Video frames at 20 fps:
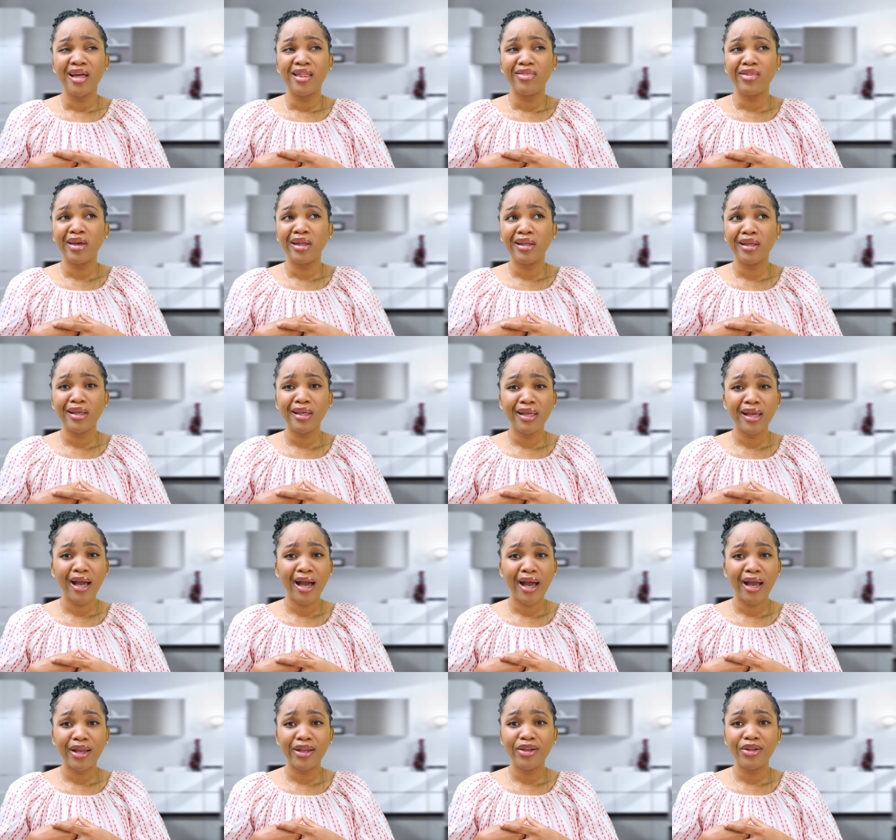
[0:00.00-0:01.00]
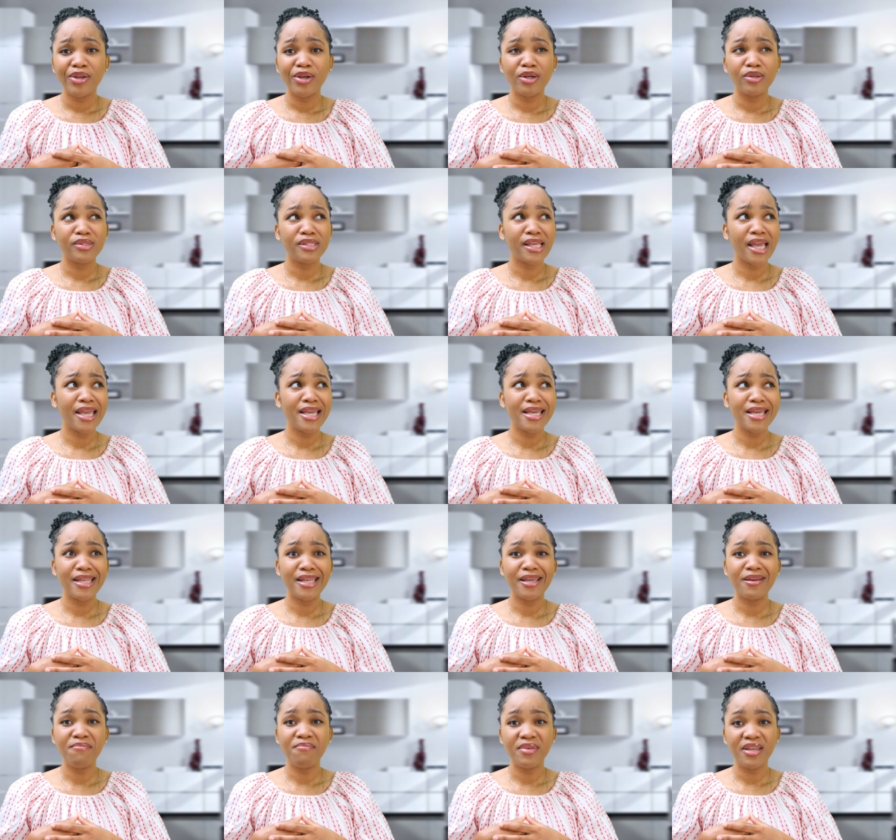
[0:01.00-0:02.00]
then yeah, you know, take it
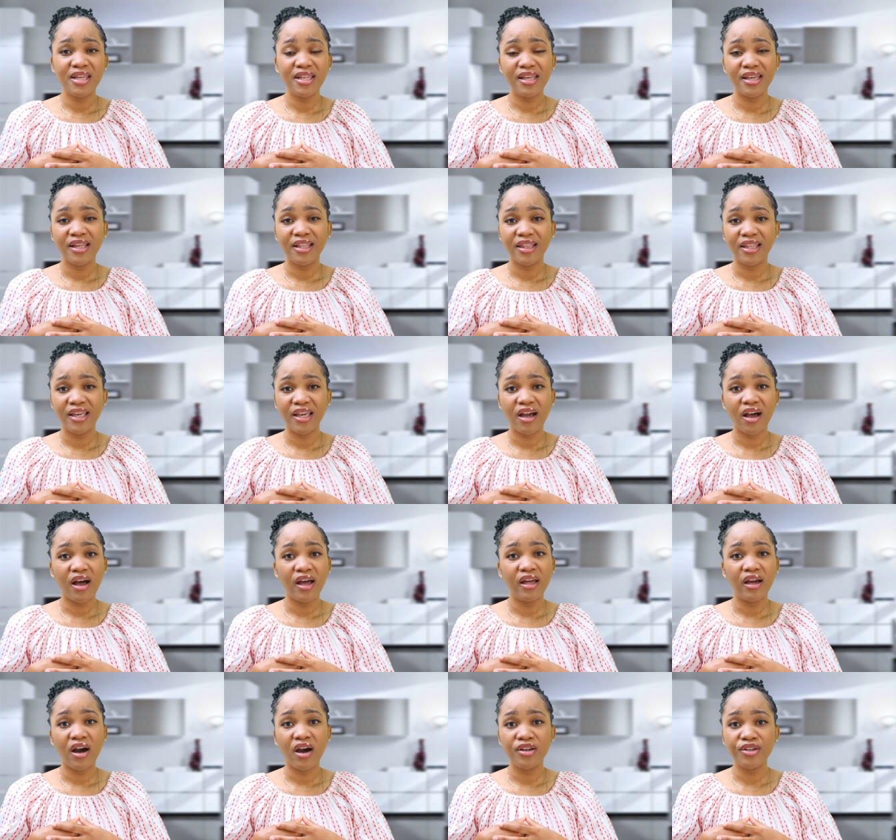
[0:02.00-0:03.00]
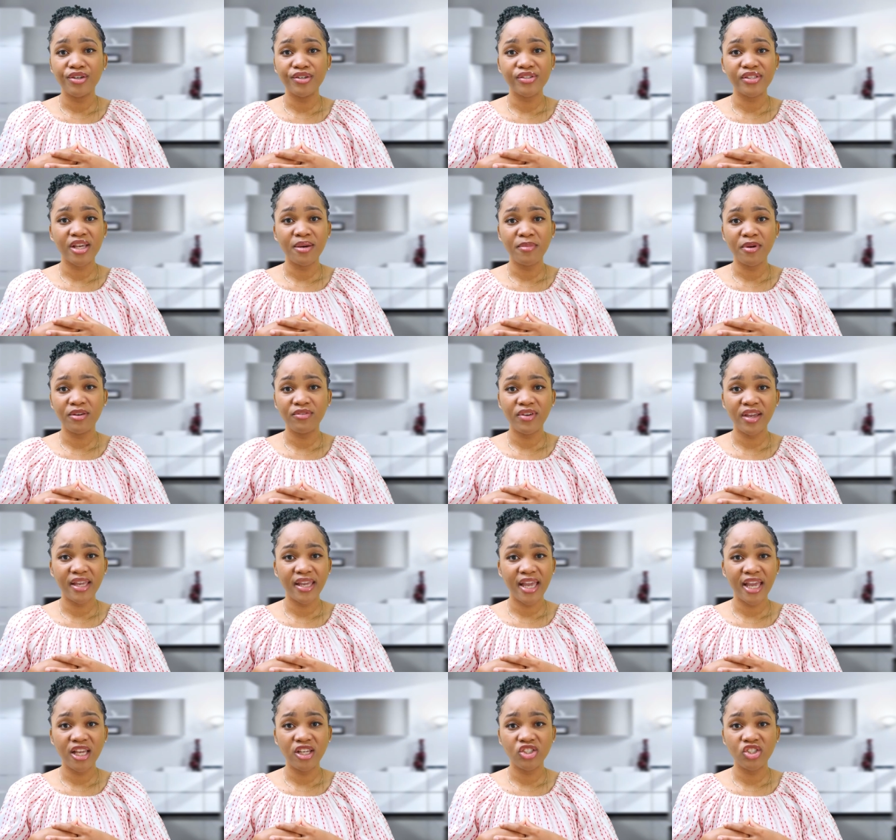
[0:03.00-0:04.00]
immediately uh, on, your summer
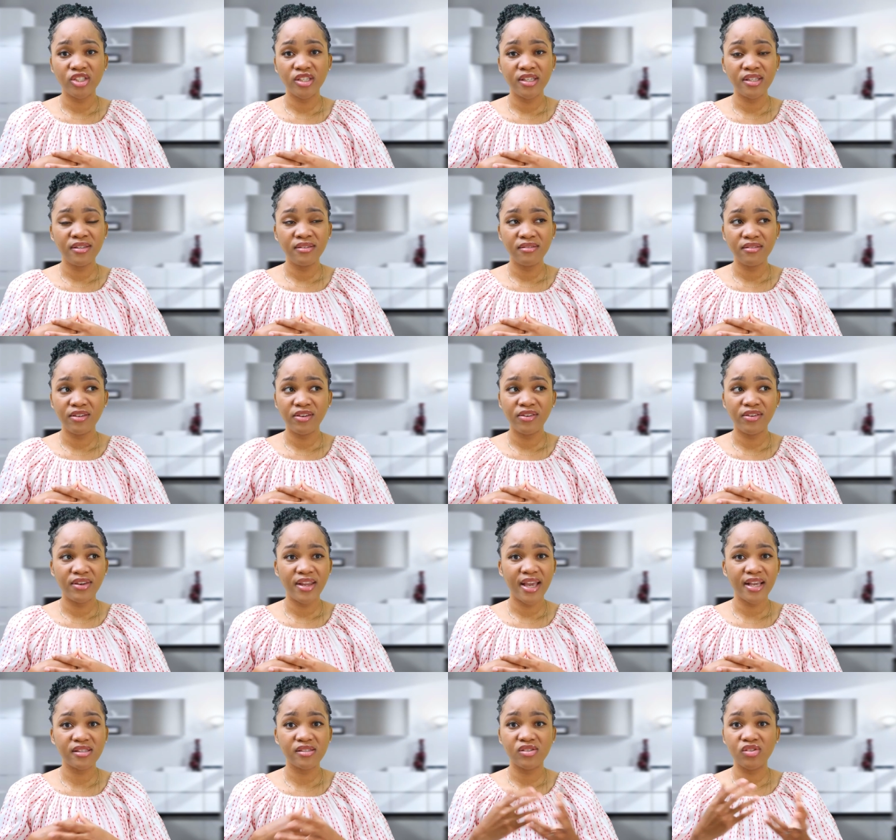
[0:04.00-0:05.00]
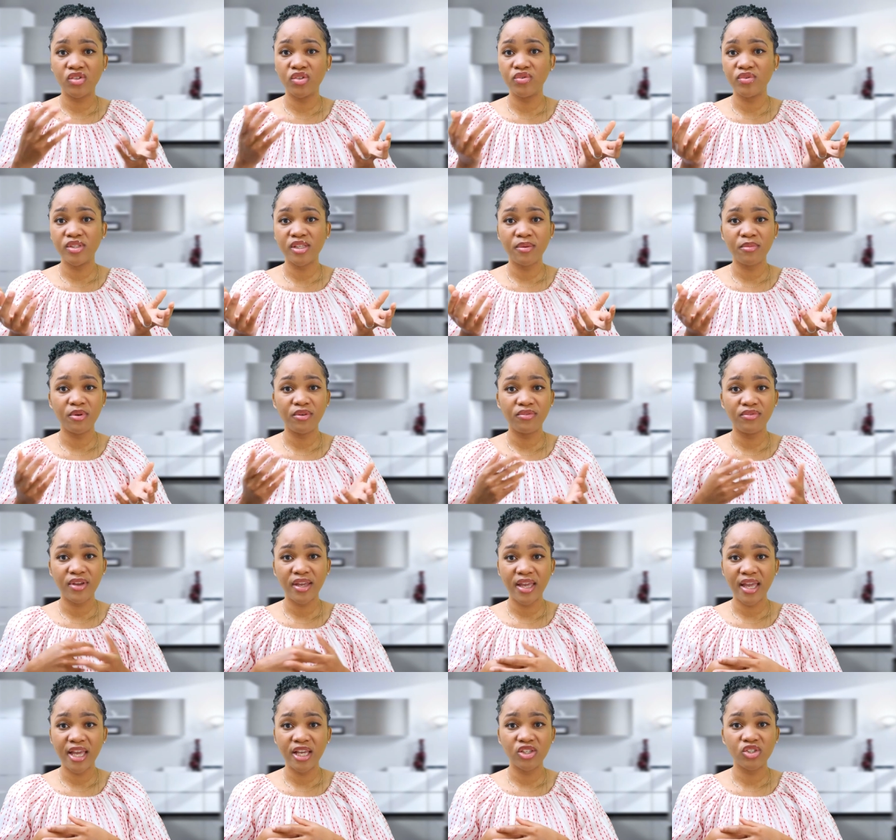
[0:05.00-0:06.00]
vacation, your next two summer
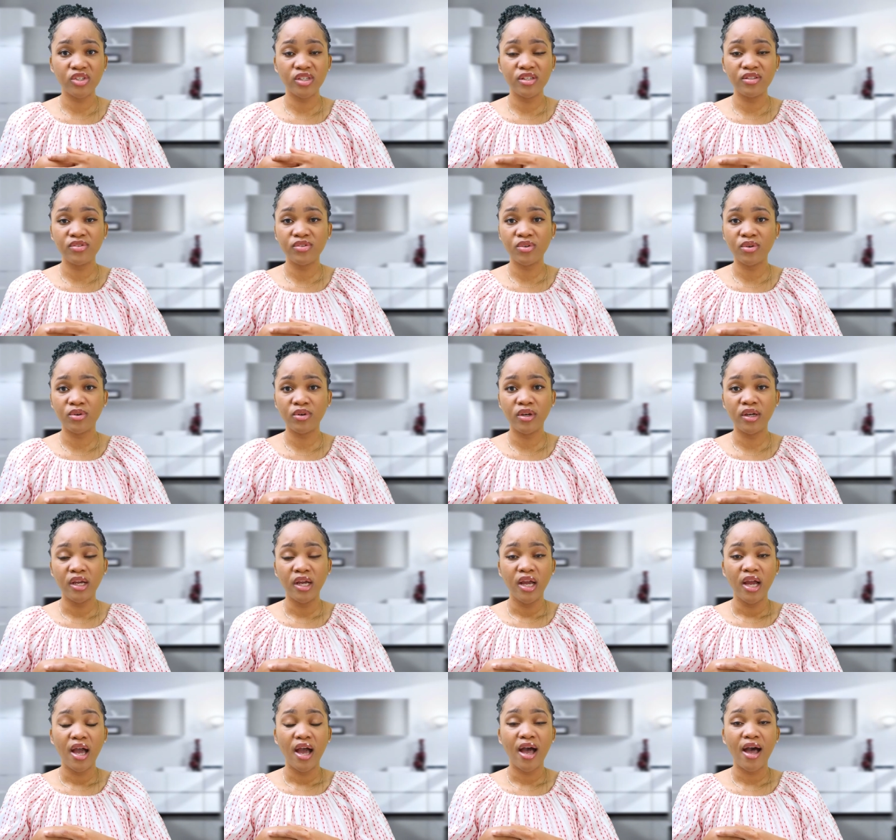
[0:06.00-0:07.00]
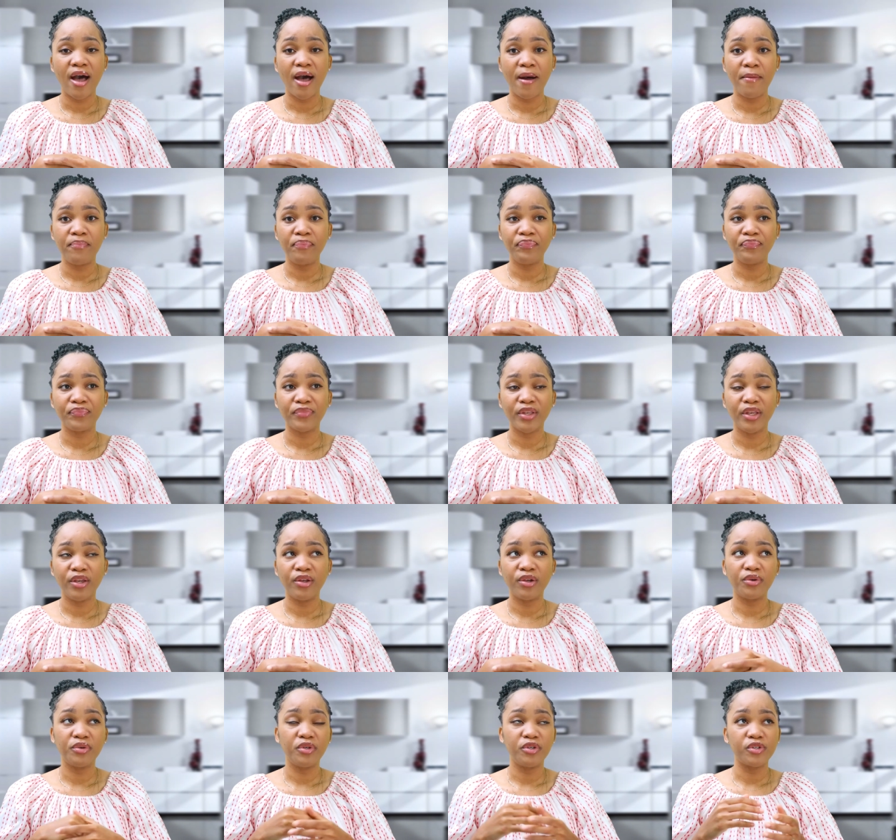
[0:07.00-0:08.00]
vacations or, um, you
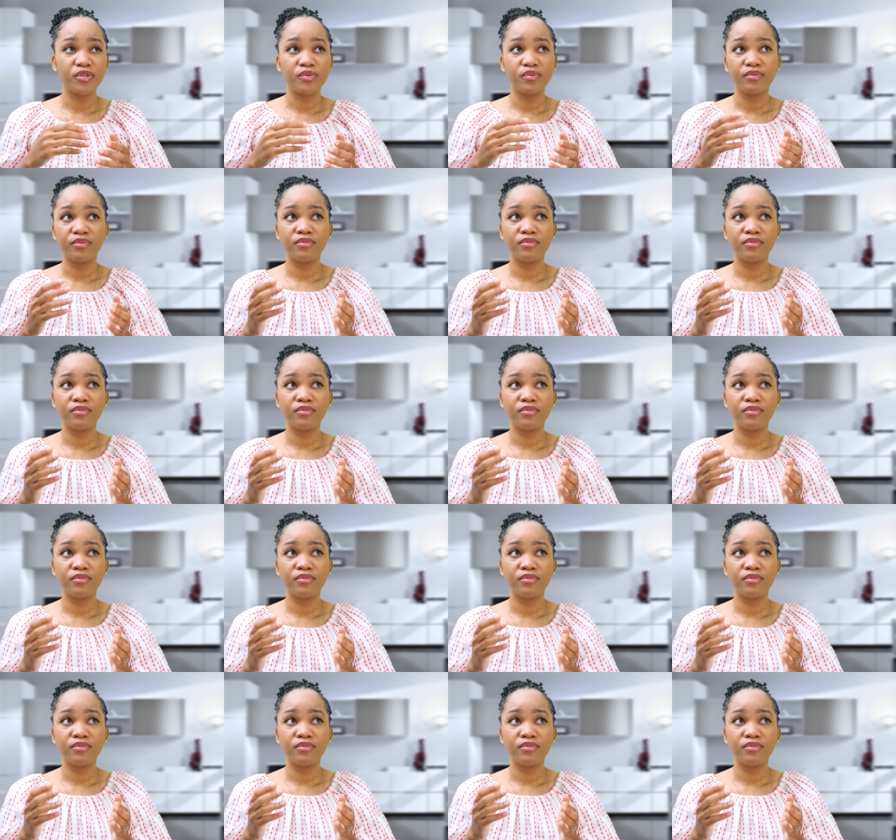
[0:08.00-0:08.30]
know, your